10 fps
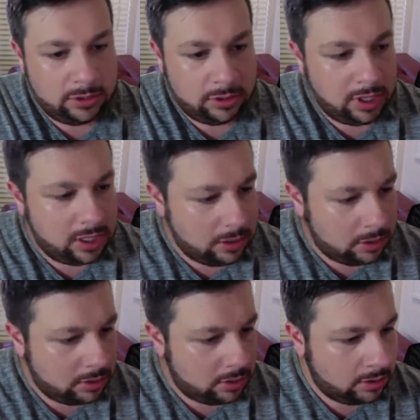to try and...
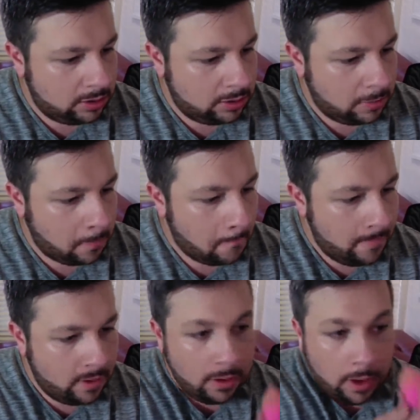
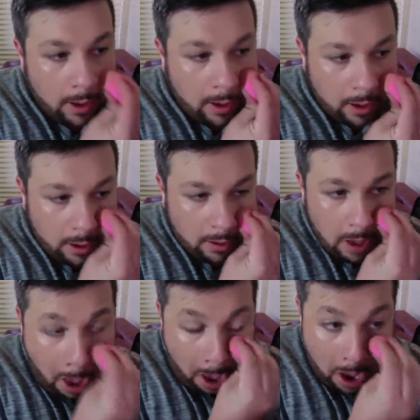Oh,
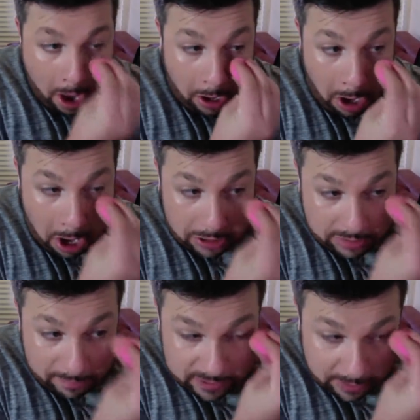God,
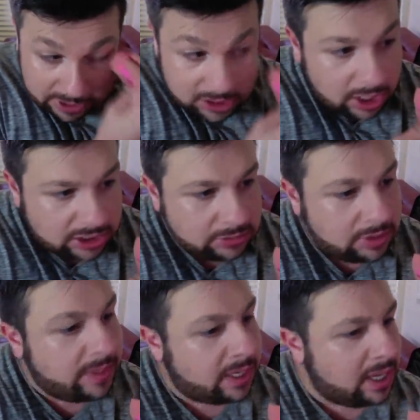it's so much nicer
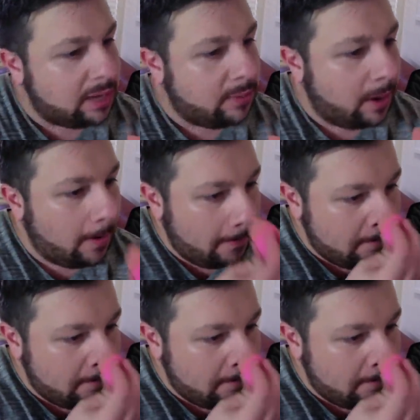on a better camera.